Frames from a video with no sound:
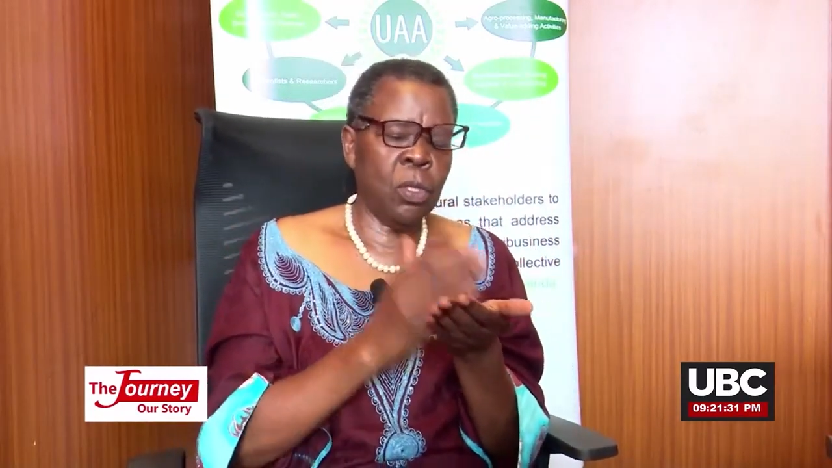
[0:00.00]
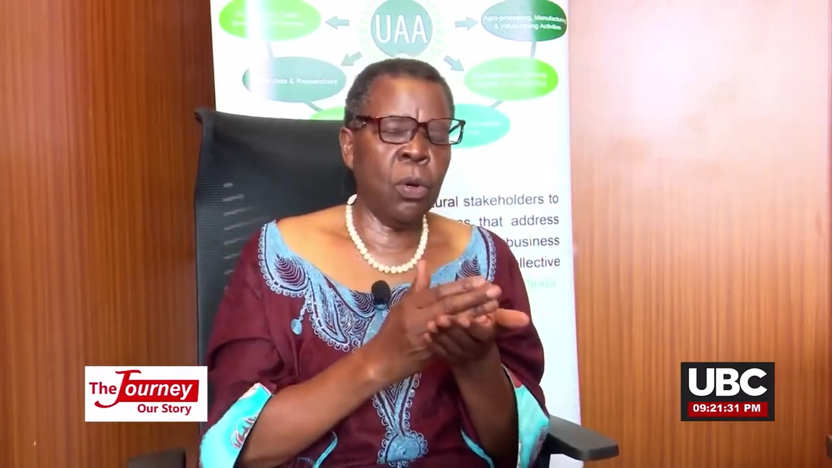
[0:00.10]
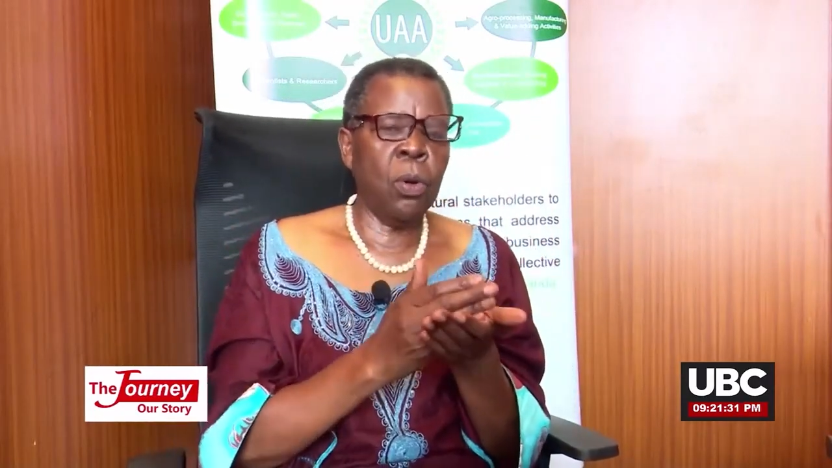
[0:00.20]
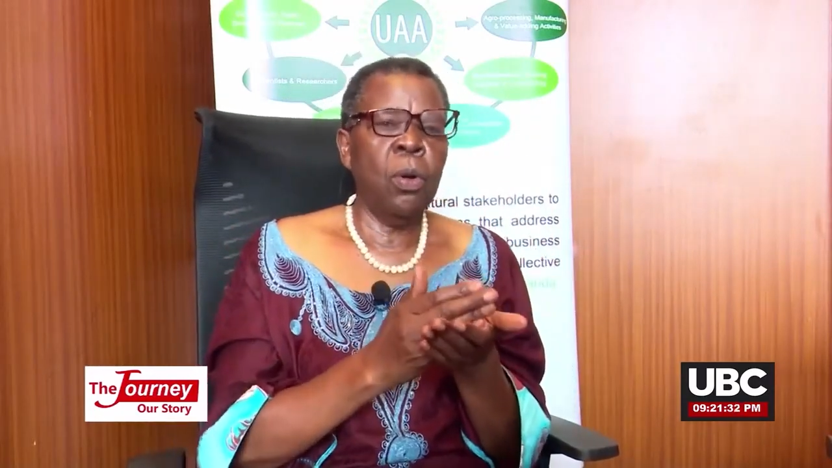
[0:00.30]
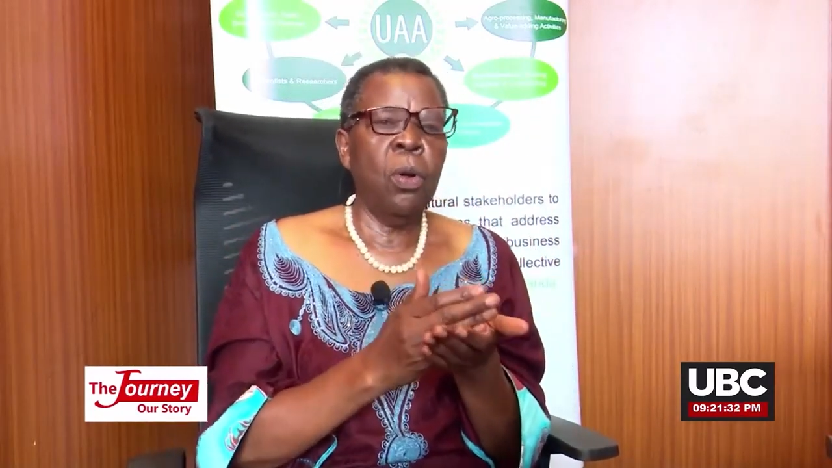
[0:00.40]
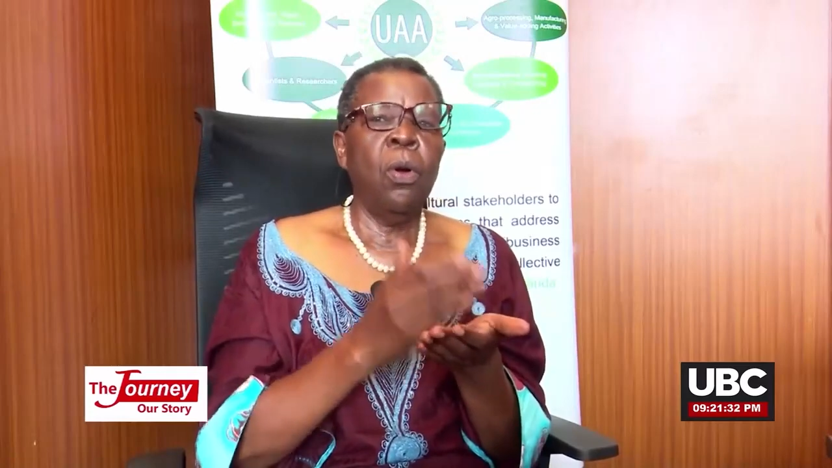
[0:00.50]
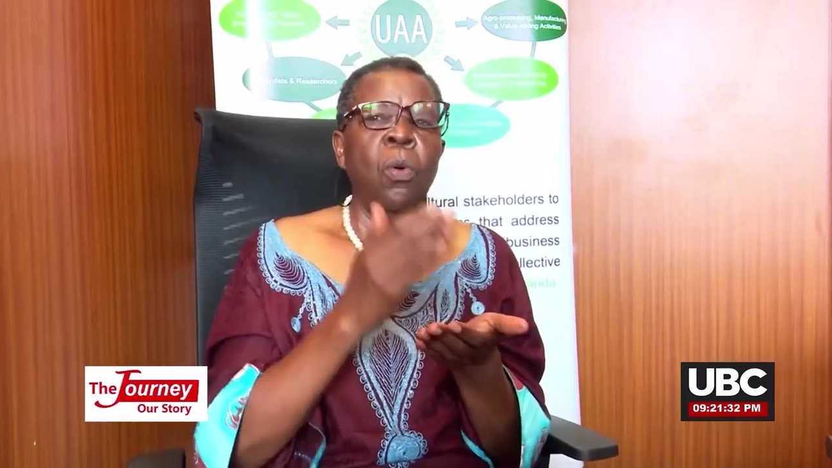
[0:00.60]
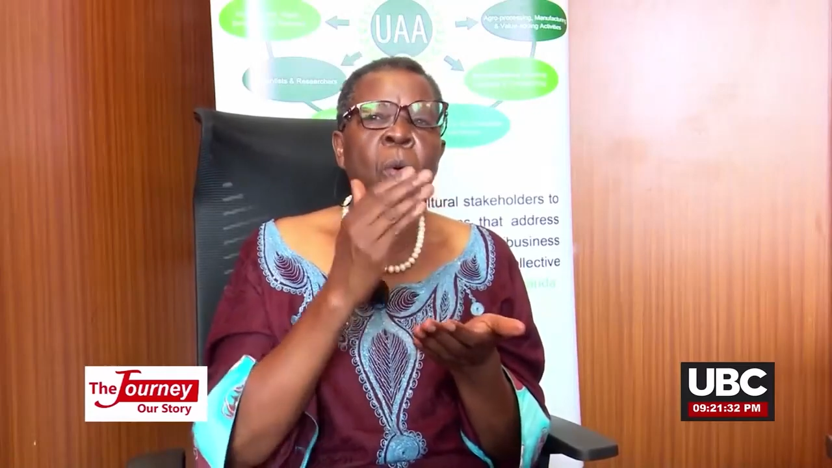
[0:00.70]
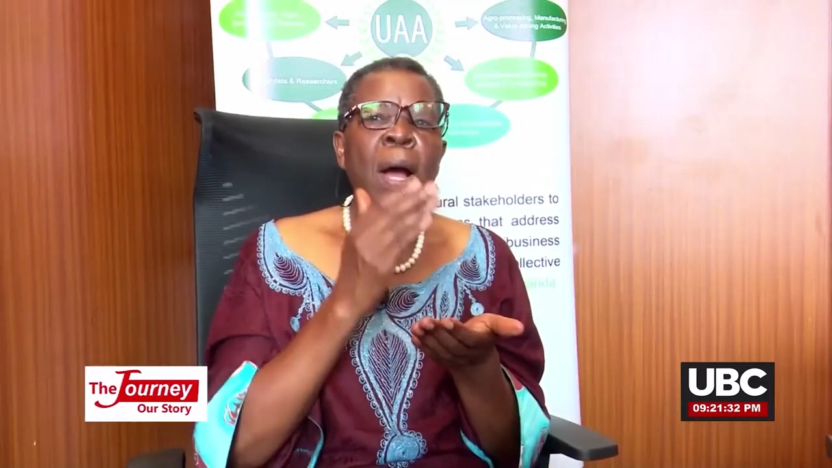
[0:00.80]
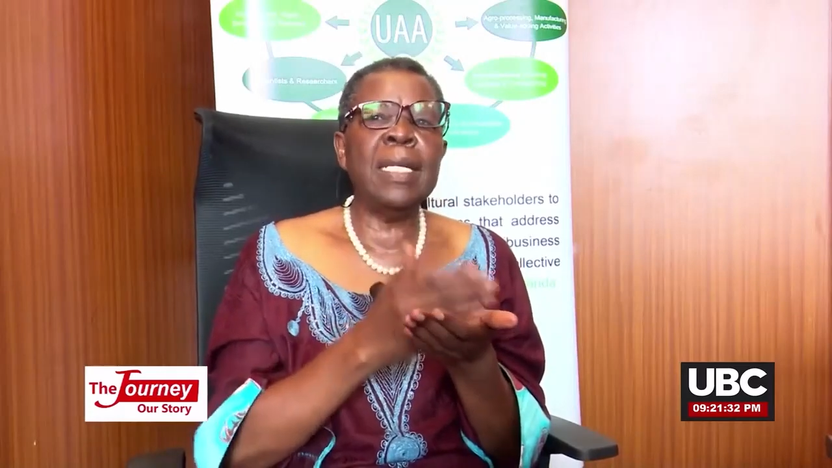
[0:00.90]
So
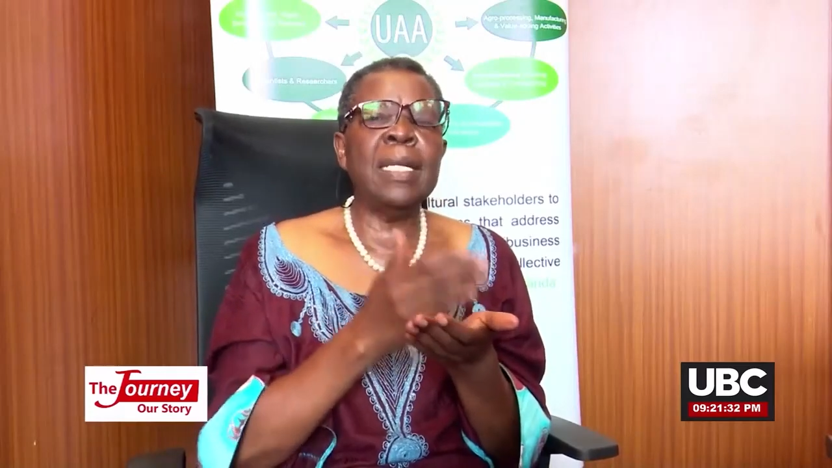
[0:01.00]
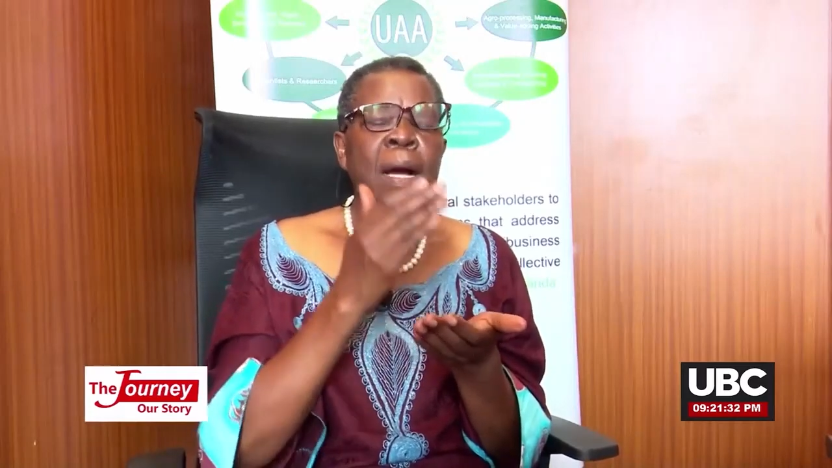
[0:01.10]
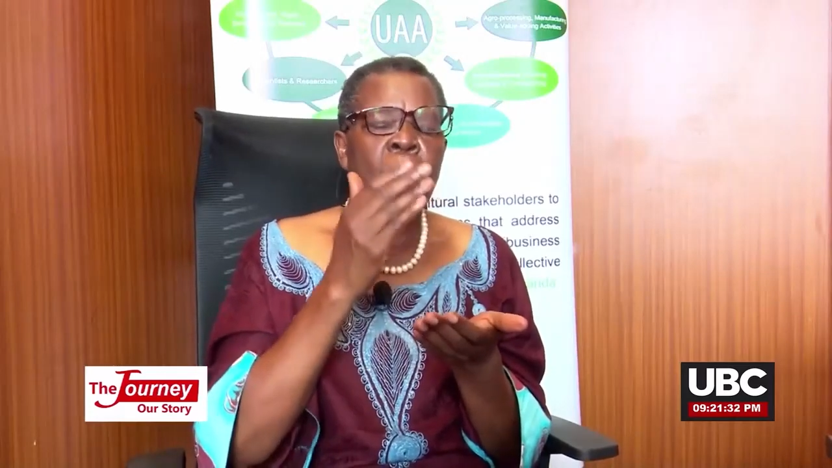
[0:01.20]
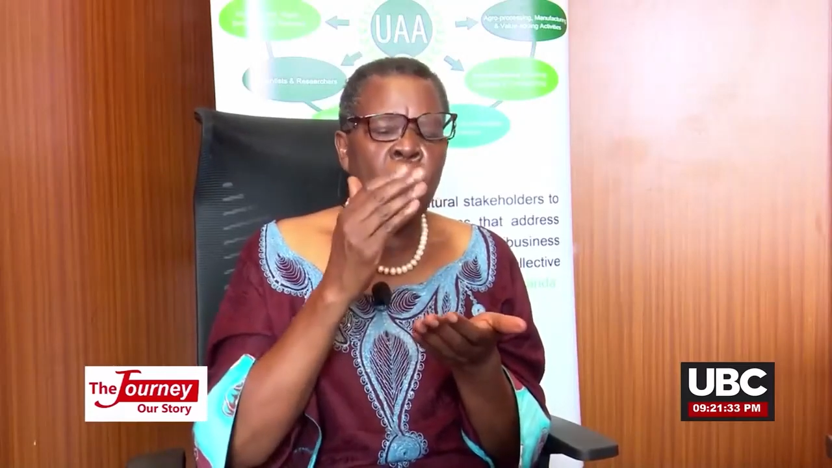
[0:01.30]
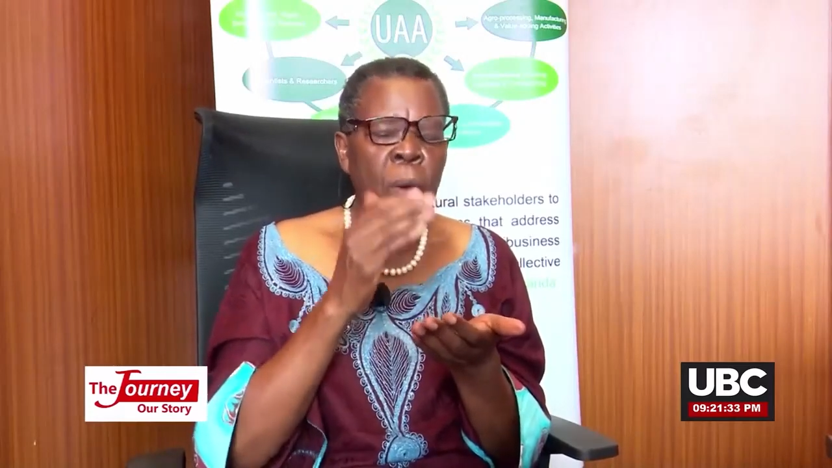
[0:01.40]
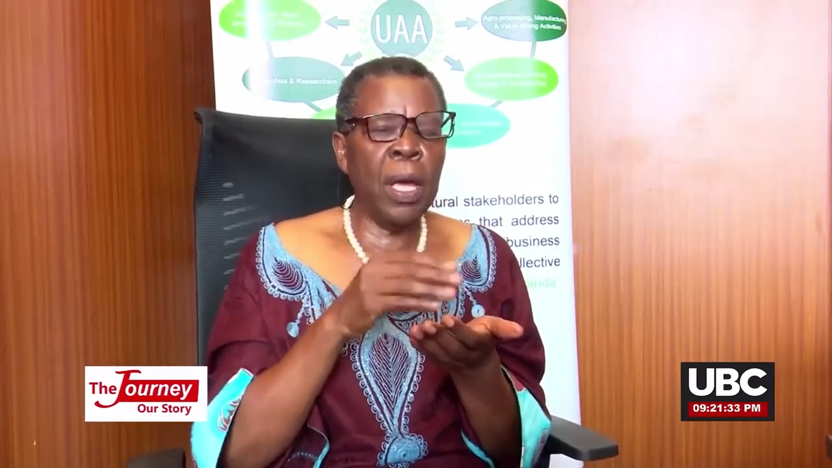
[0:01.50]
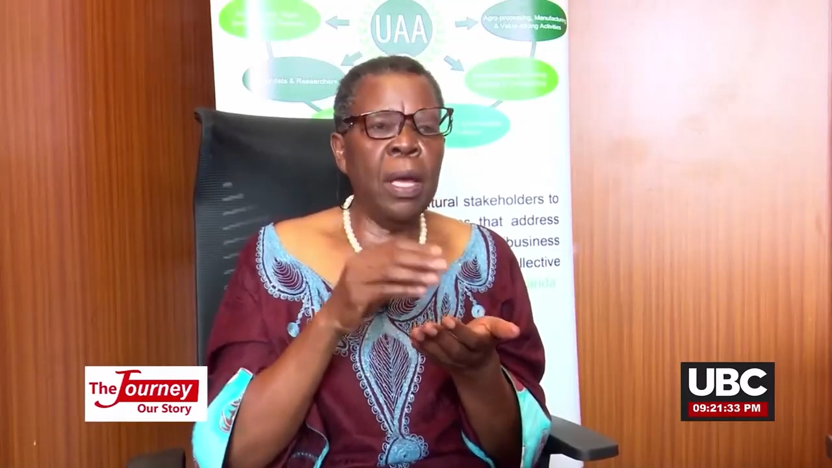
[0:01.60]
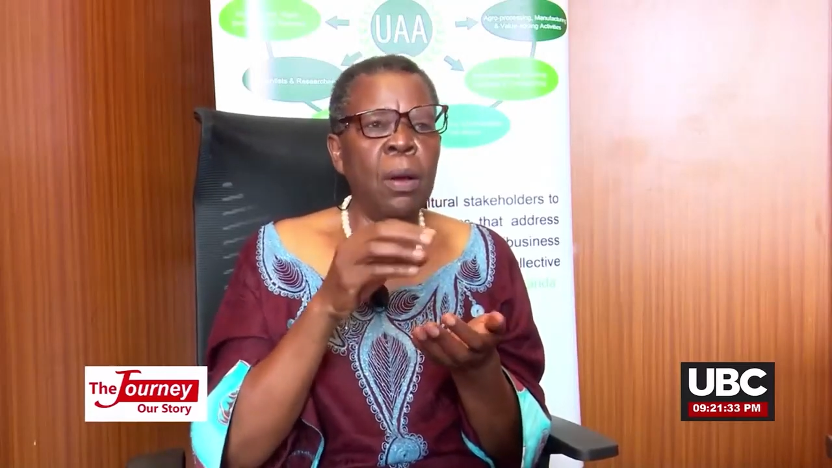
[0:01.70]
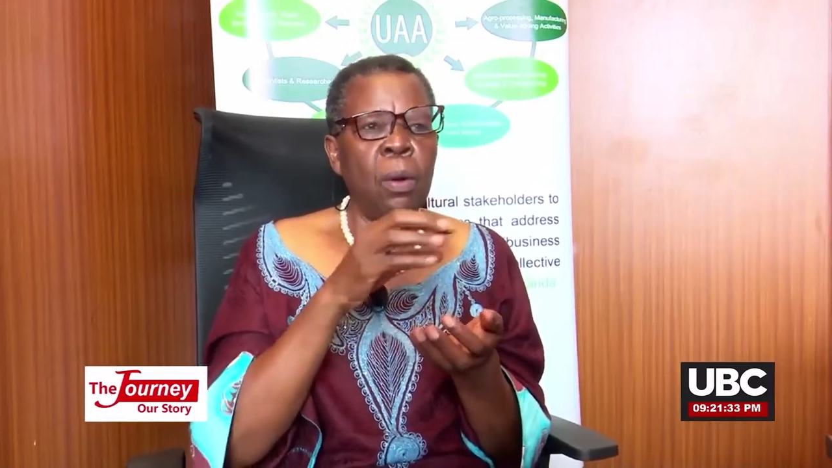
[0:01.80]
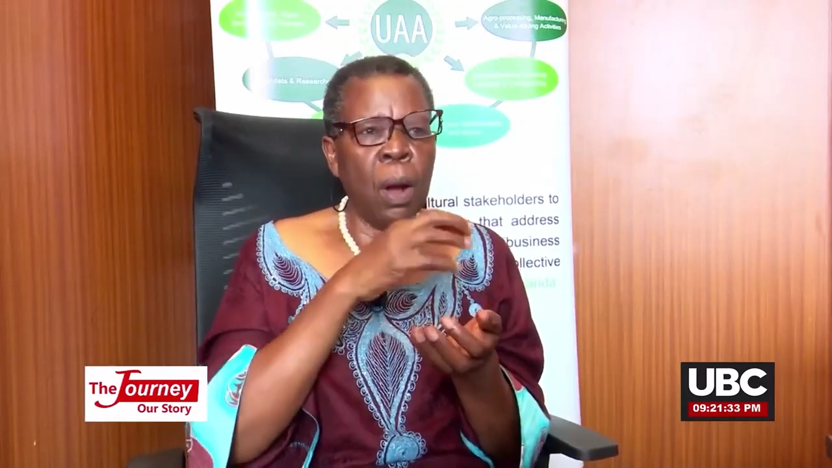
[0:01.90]
what we